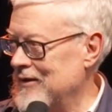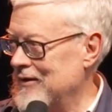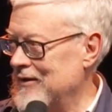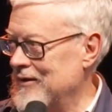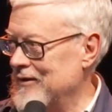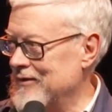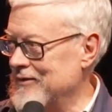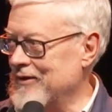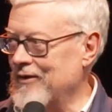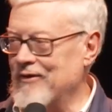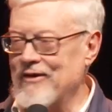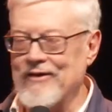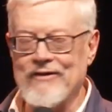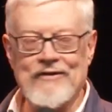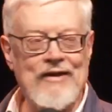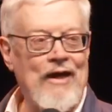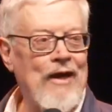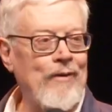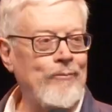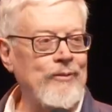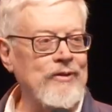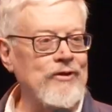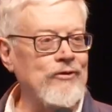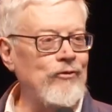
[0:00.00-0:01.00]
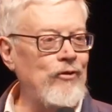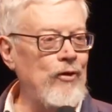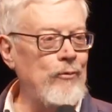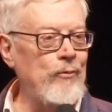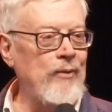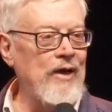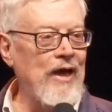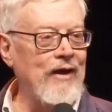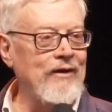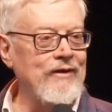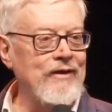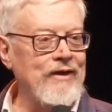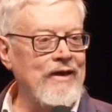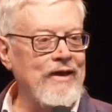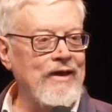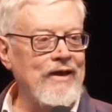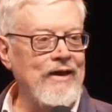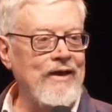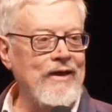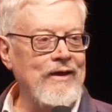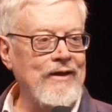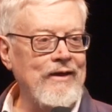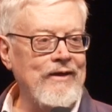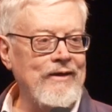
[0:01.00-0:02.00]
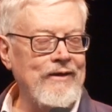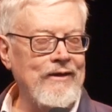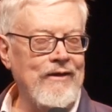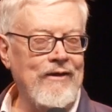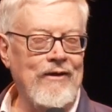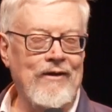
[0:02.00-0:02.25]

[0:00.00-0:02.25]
So this happened to him, and he